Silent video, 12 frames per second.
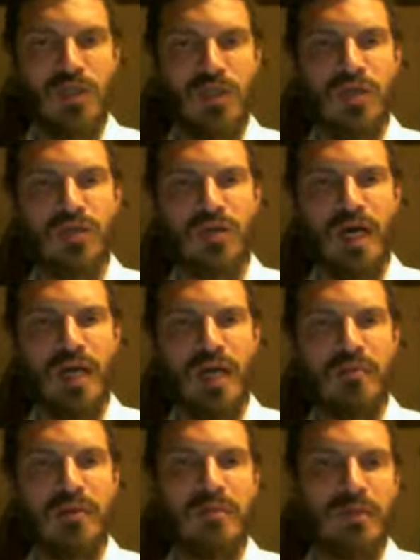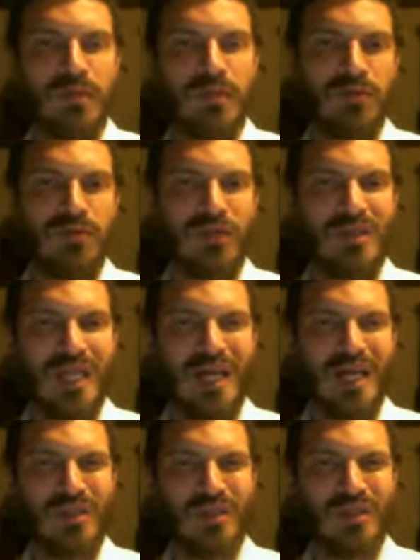So I'm limiting you to
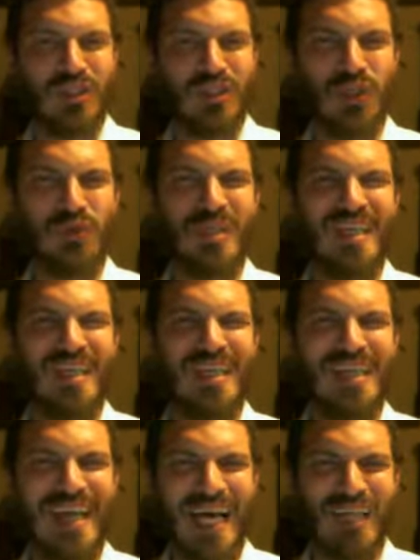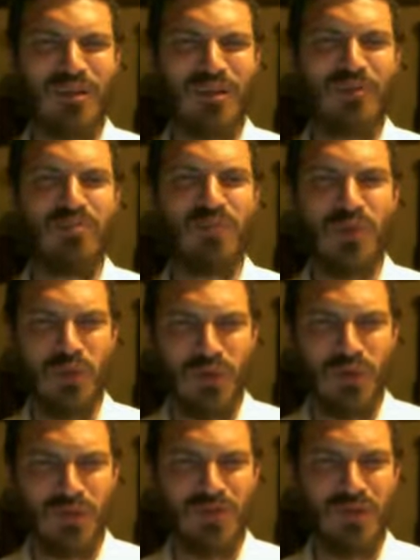1,000, so you cannot
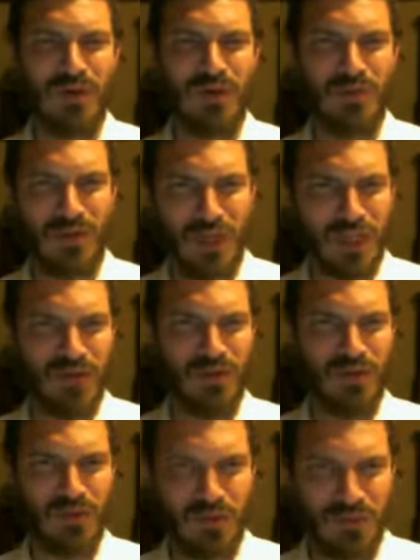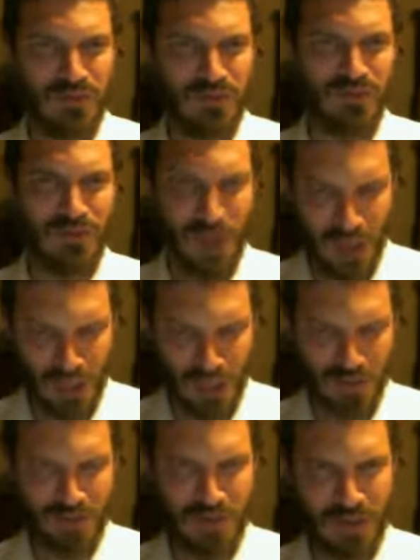move away too far
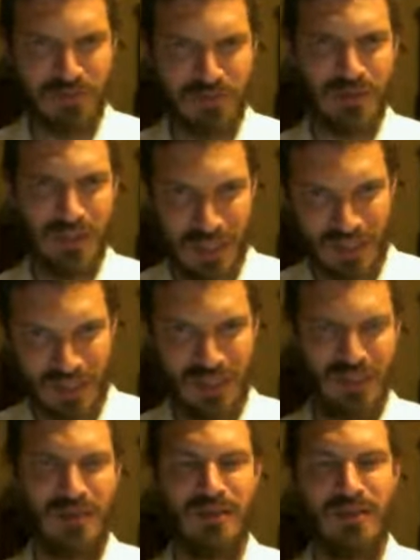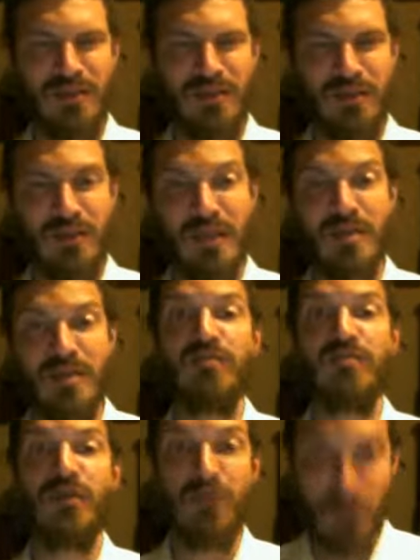from 60. And if
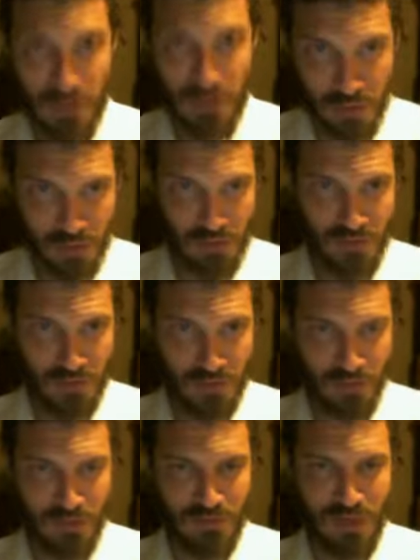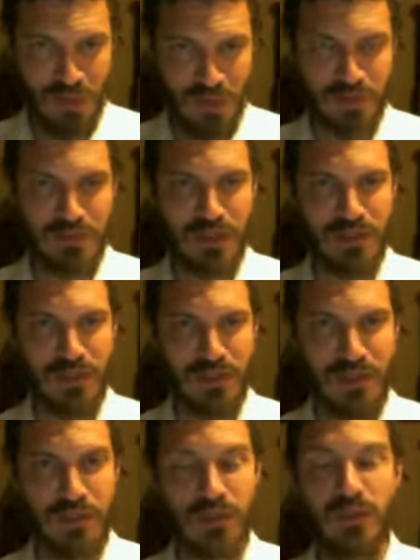you do move too far from 60,
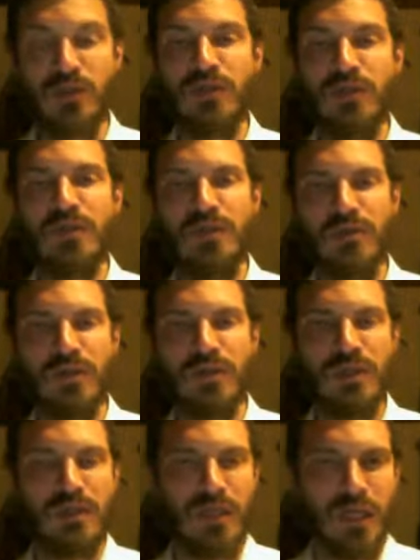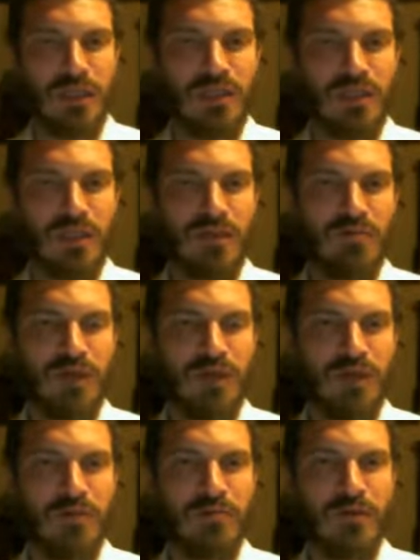you cannot give
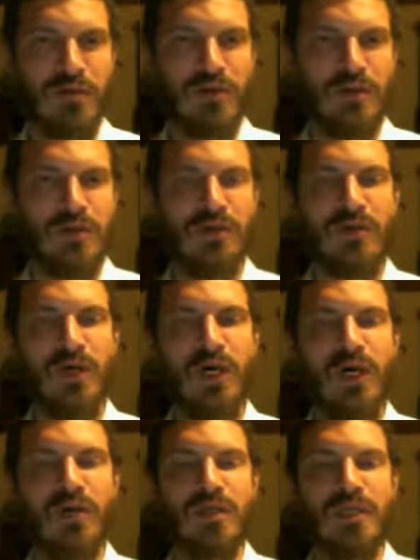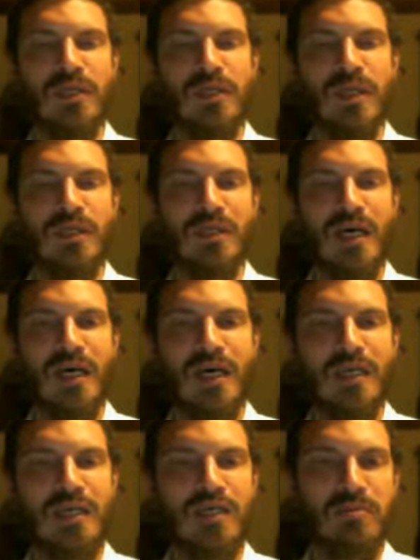him only a
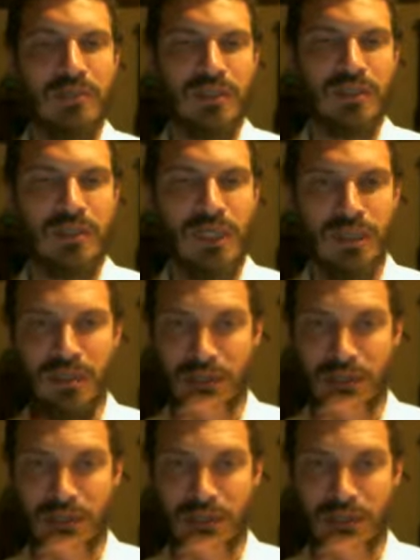tiny percent.